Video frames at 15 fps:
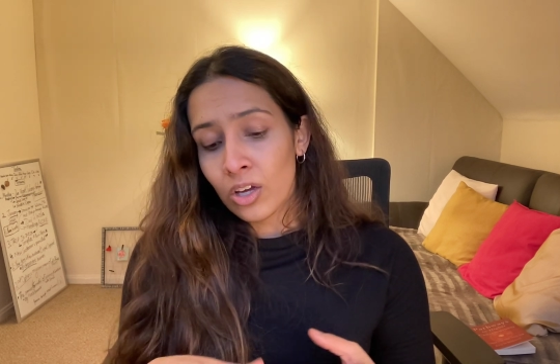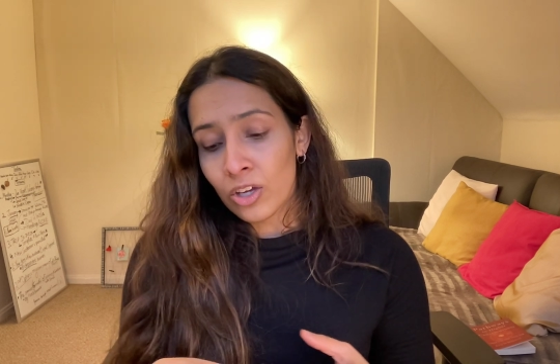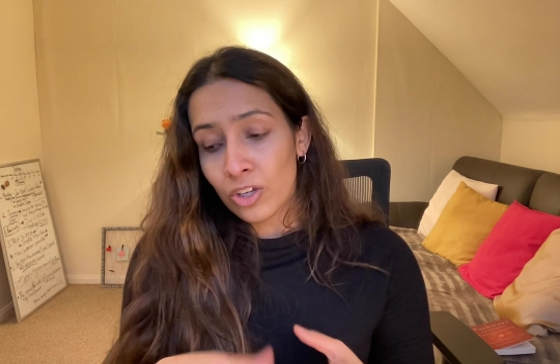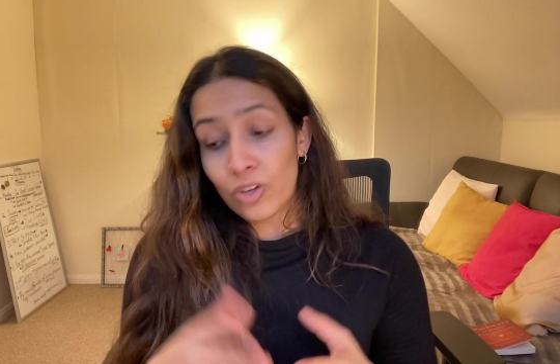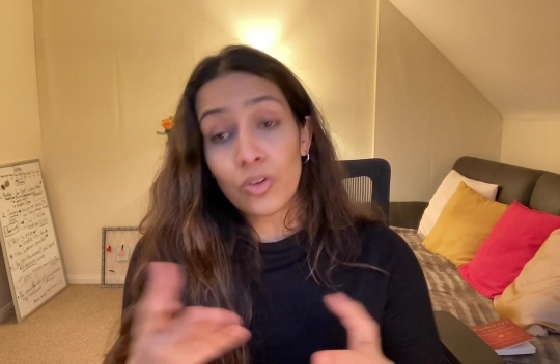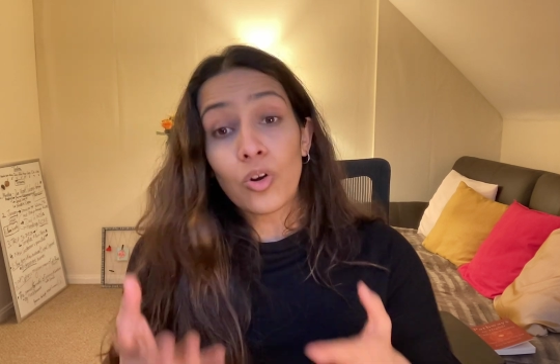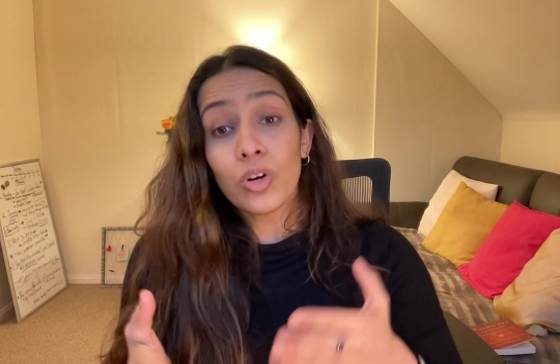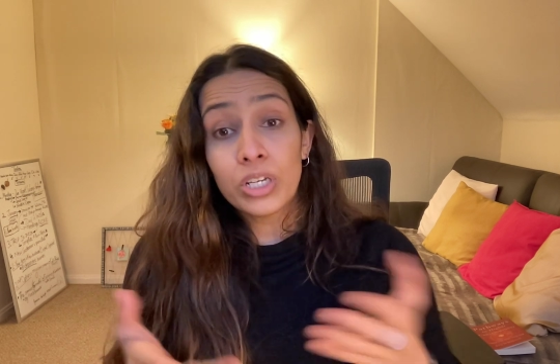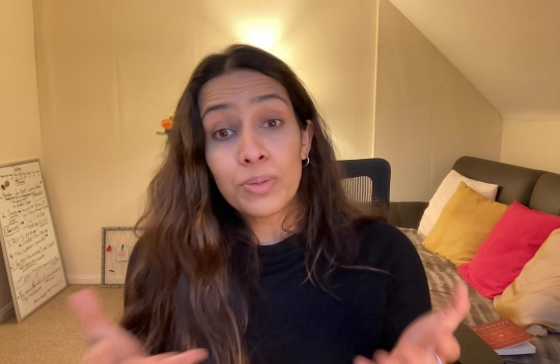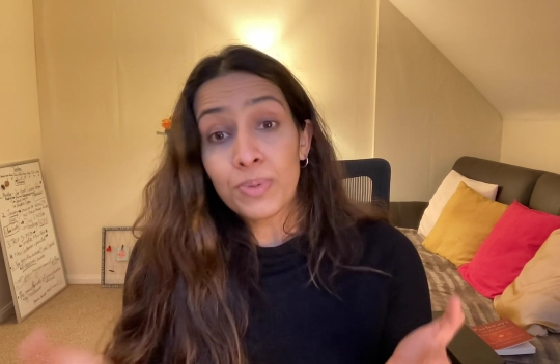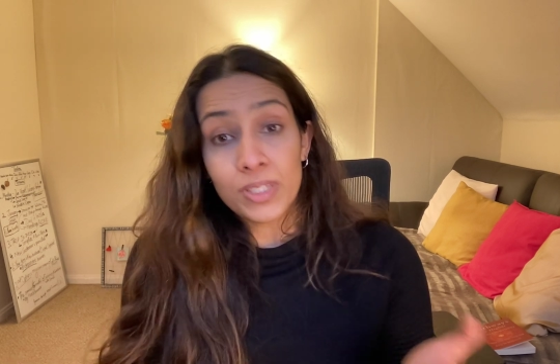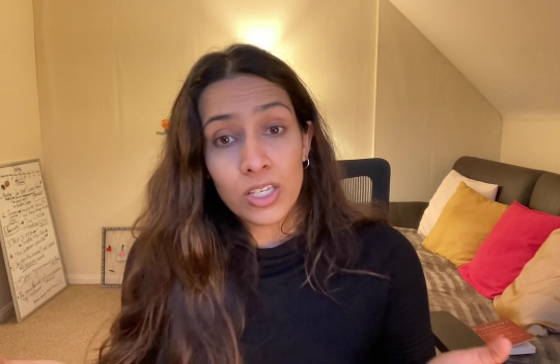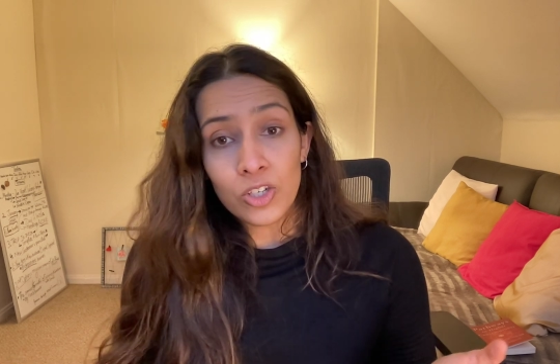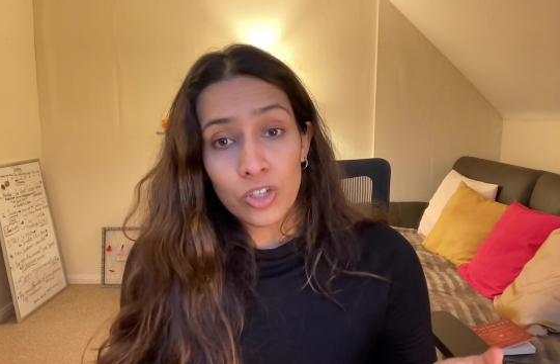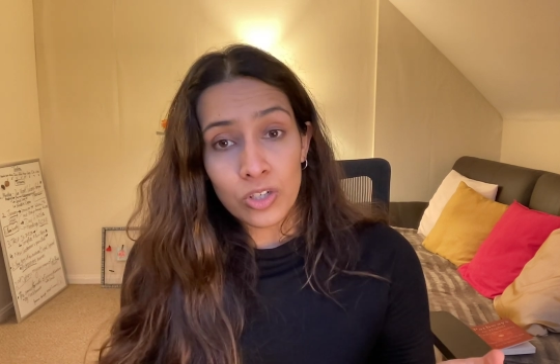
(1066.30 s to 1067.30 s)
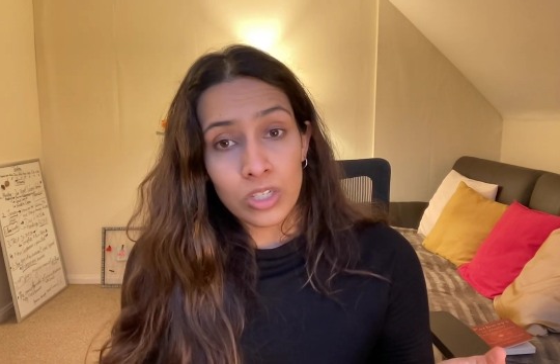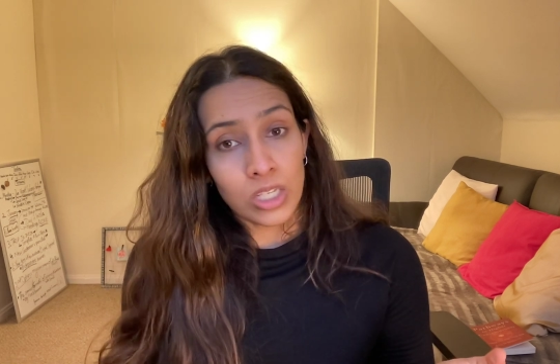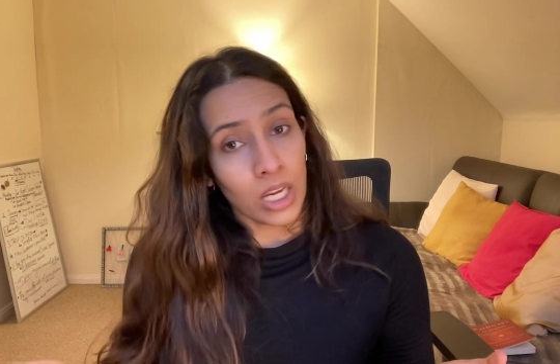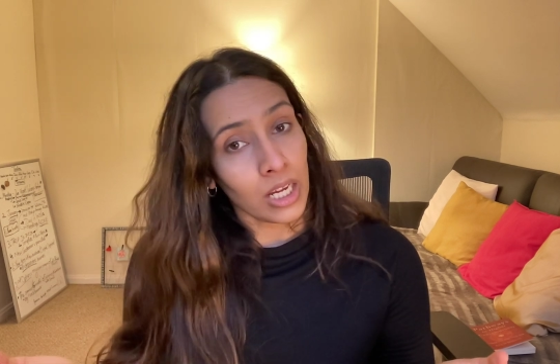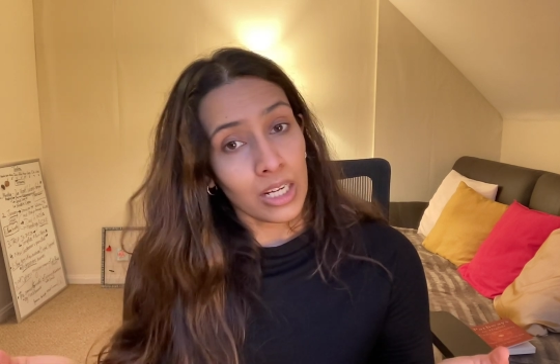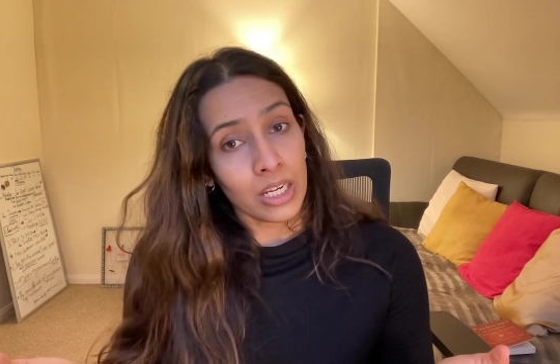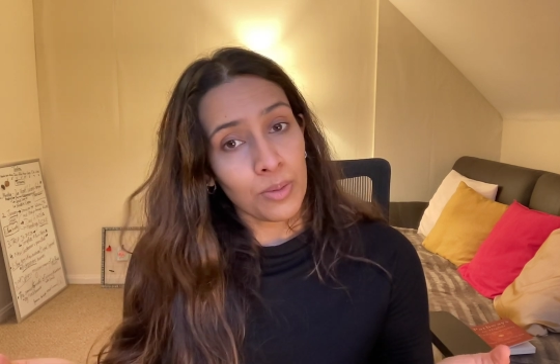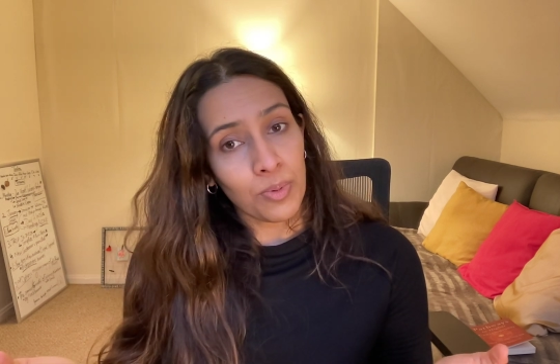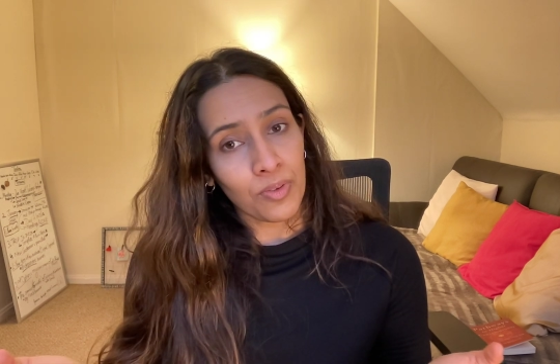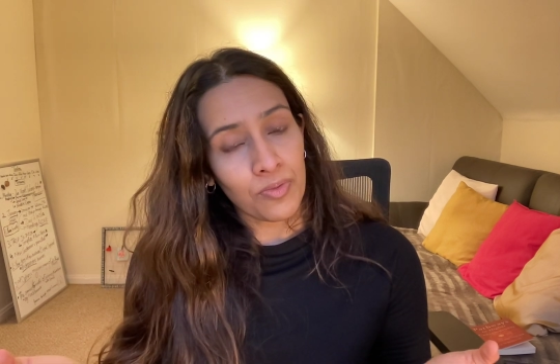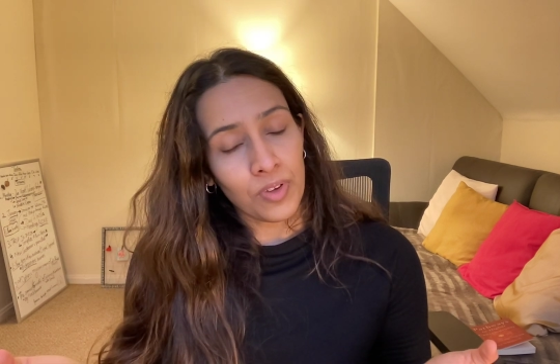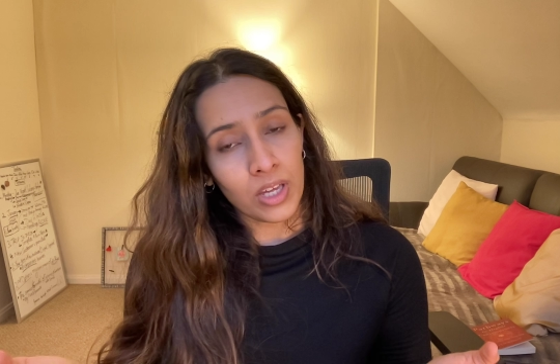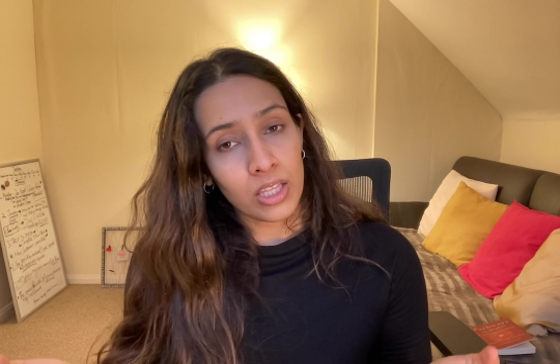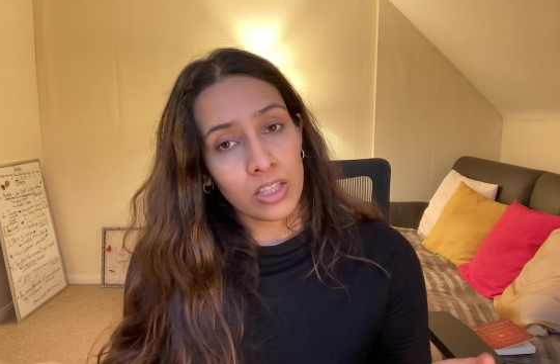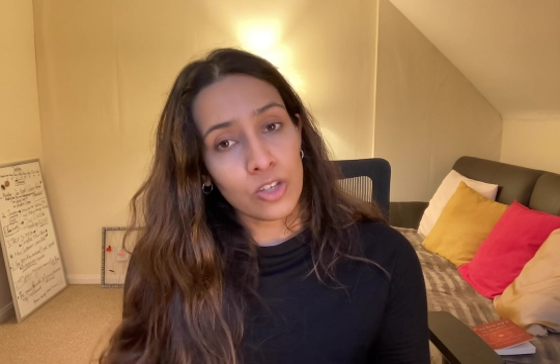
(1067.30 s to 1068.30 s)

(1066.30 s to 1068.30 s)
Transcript: you're not in a position to take a leap of faith.